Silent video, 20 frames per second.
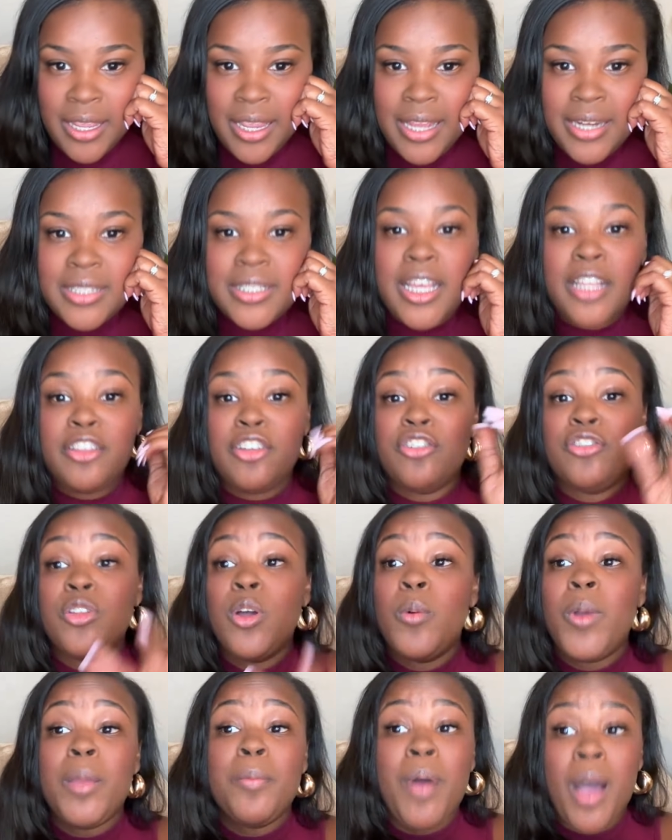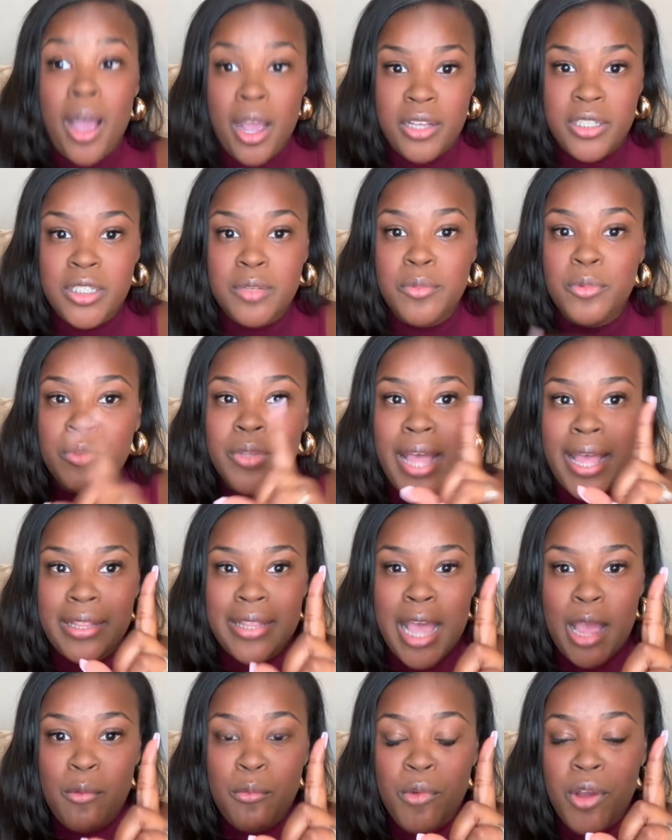And it's like, there's no way possible that
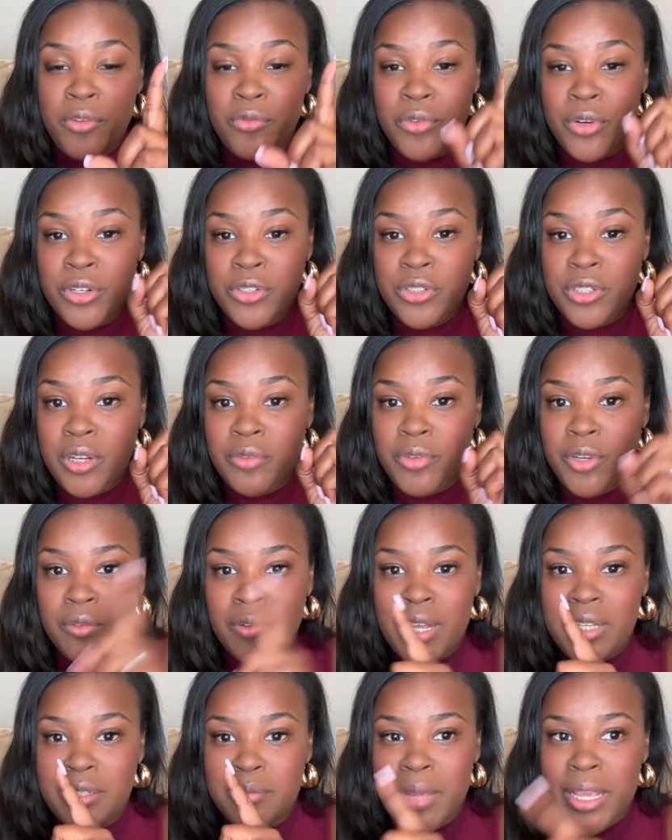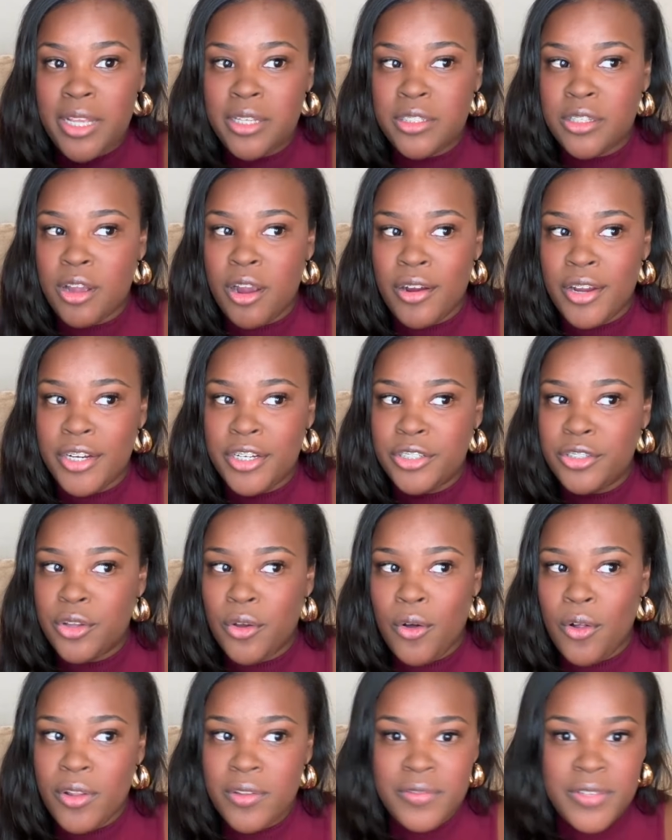that one version of your resume is targeted to
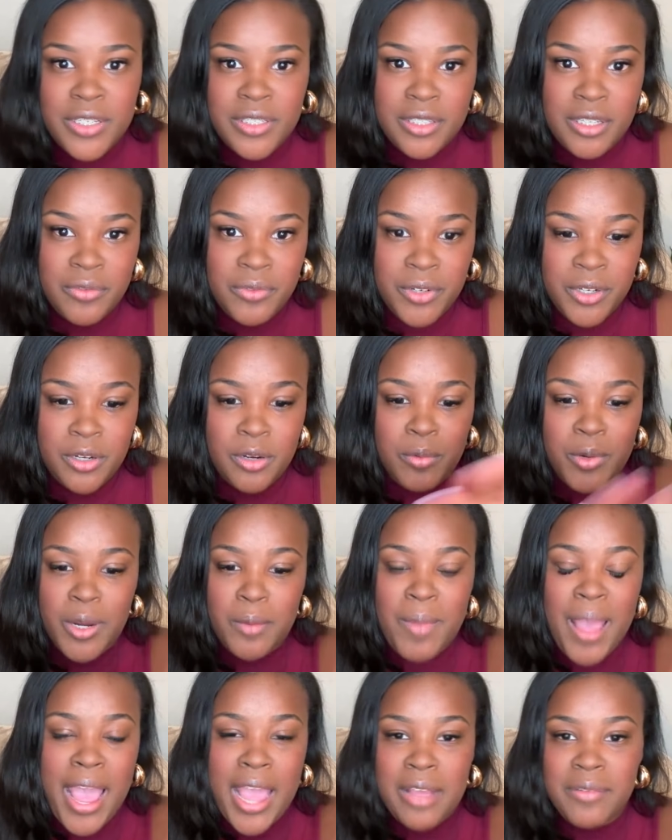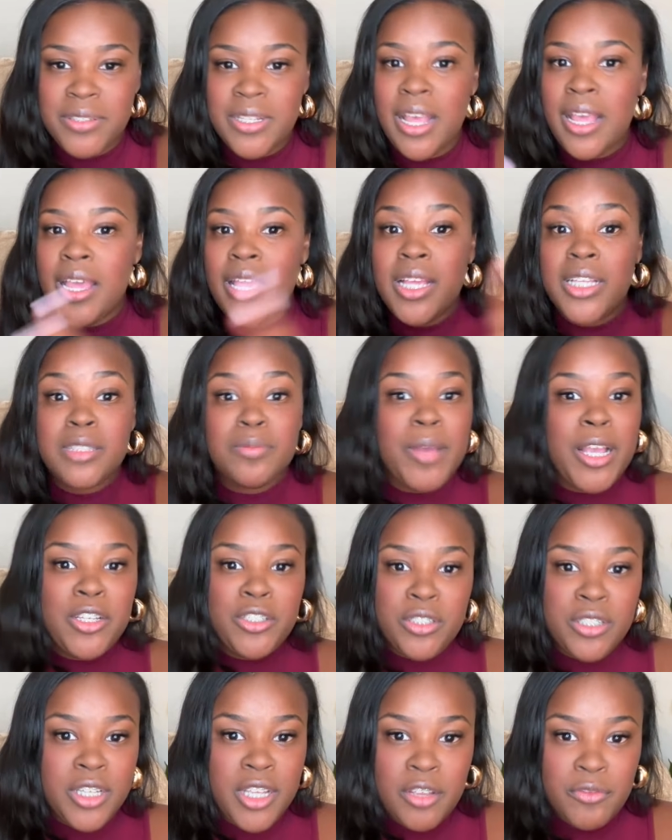all of these different career paths,
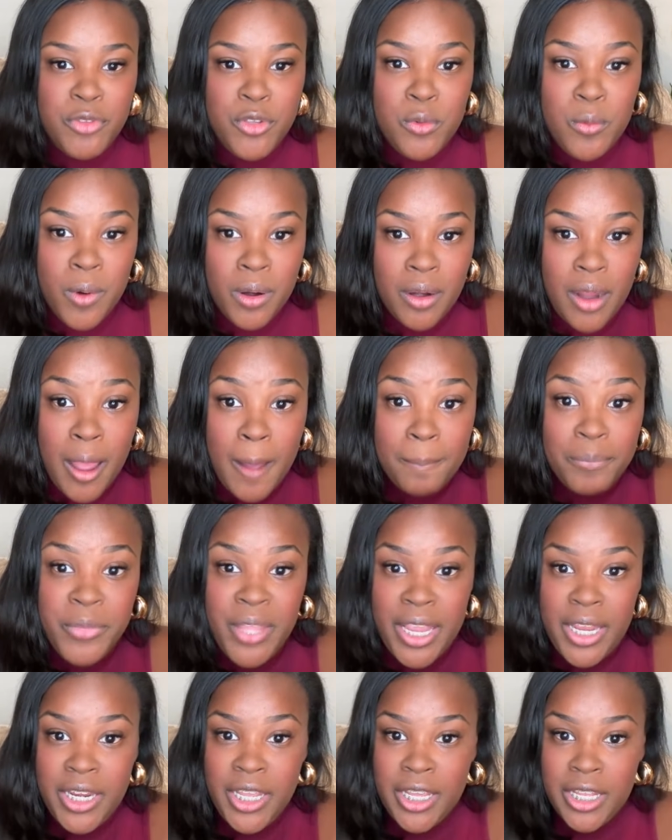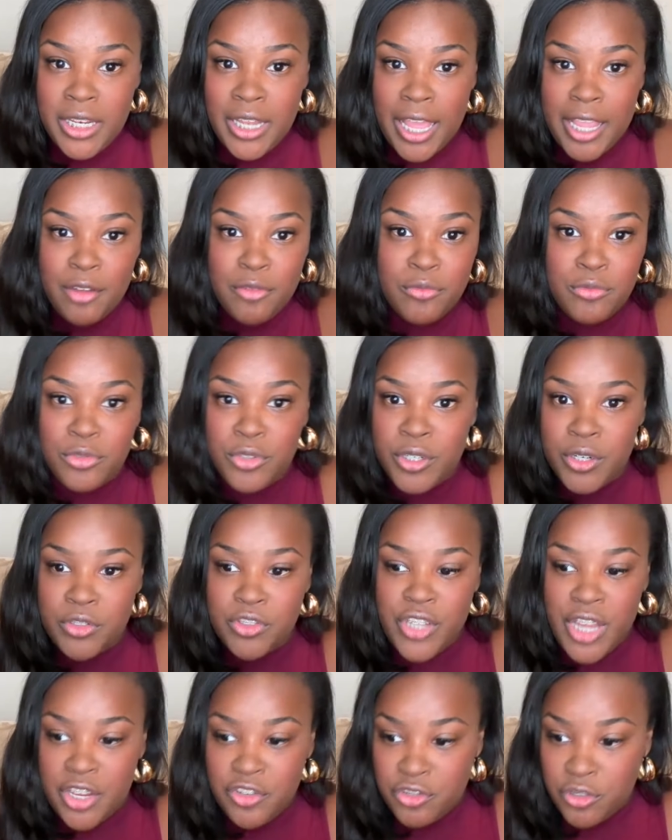especially if you weren't updating and like,
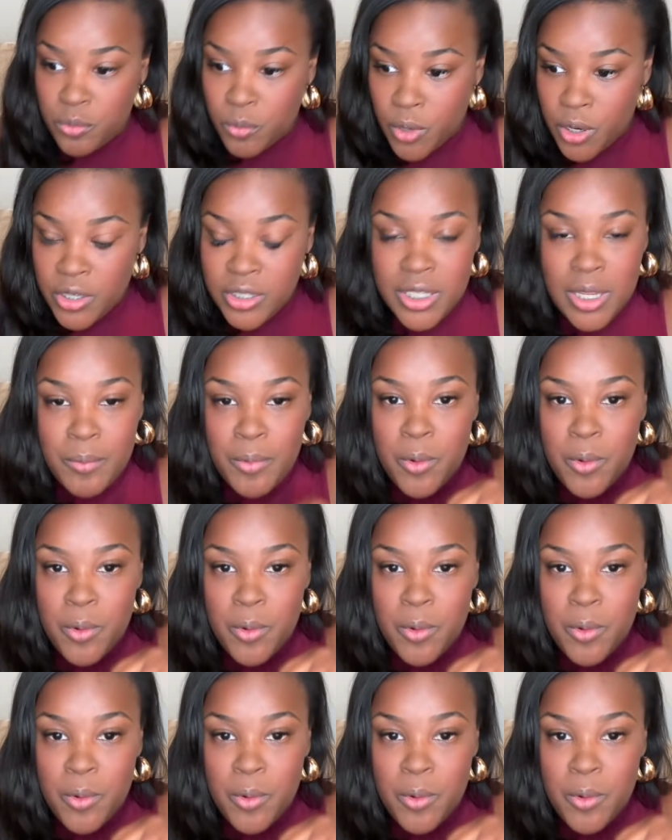changing words up